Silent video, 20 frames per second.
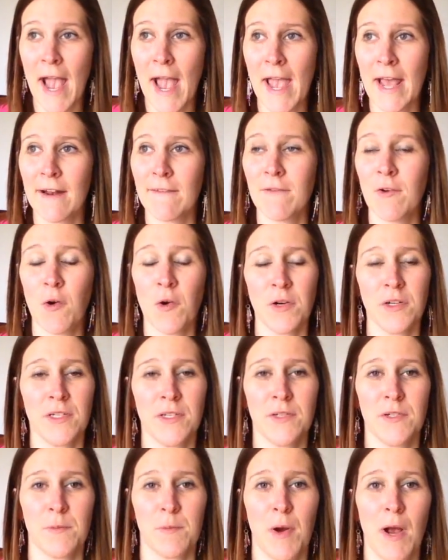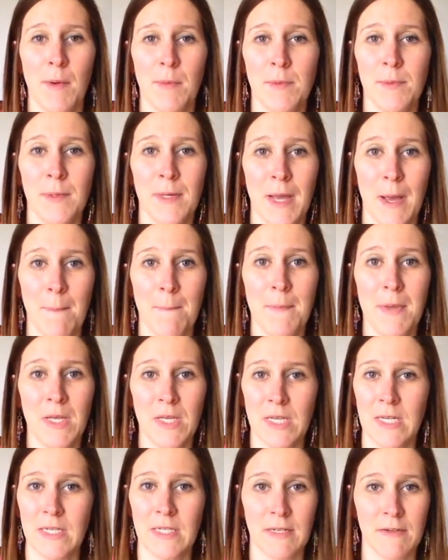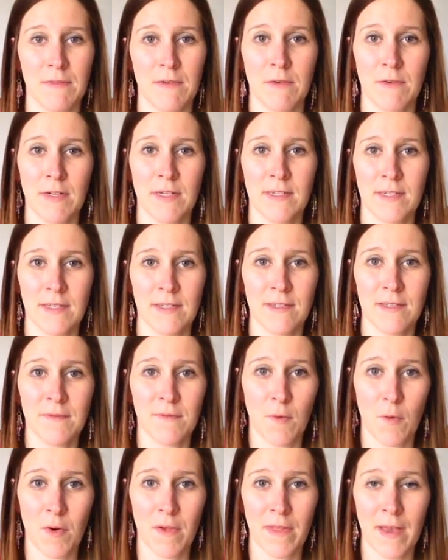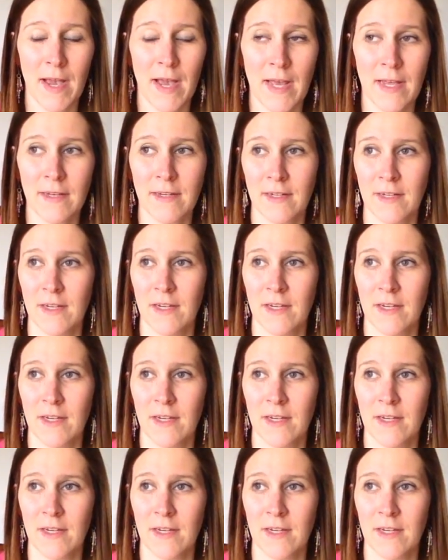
And of course, there's probably a million different reasons for that.